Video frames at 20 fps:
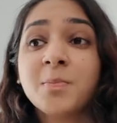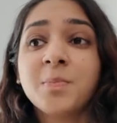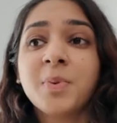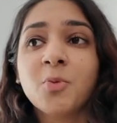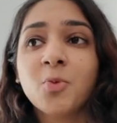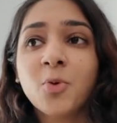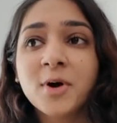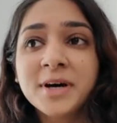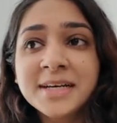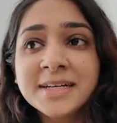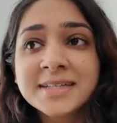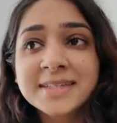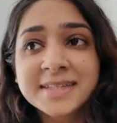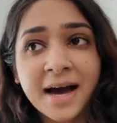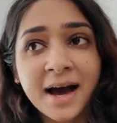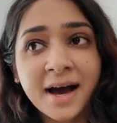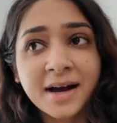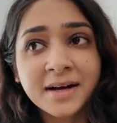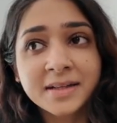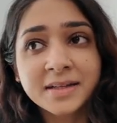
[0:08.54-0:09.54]
But what
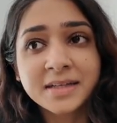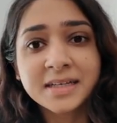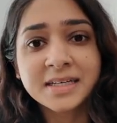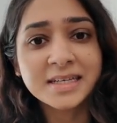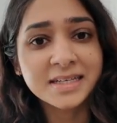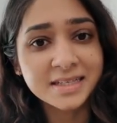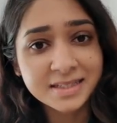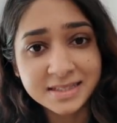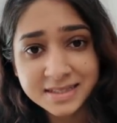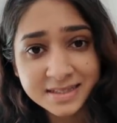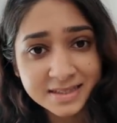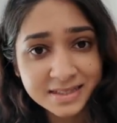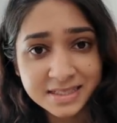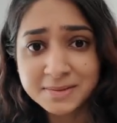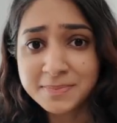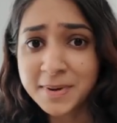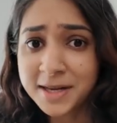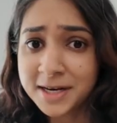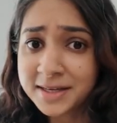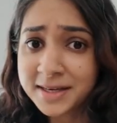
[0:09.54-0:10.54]
exactly is
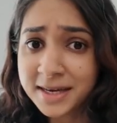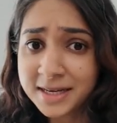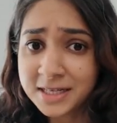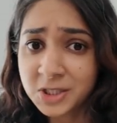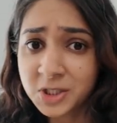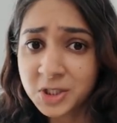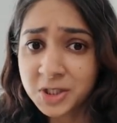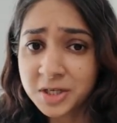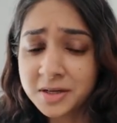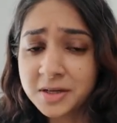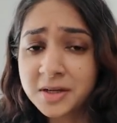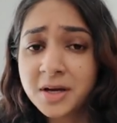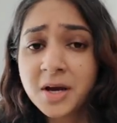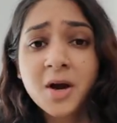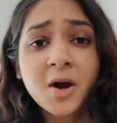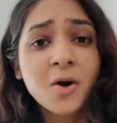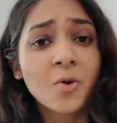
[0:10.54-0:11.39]
this medication?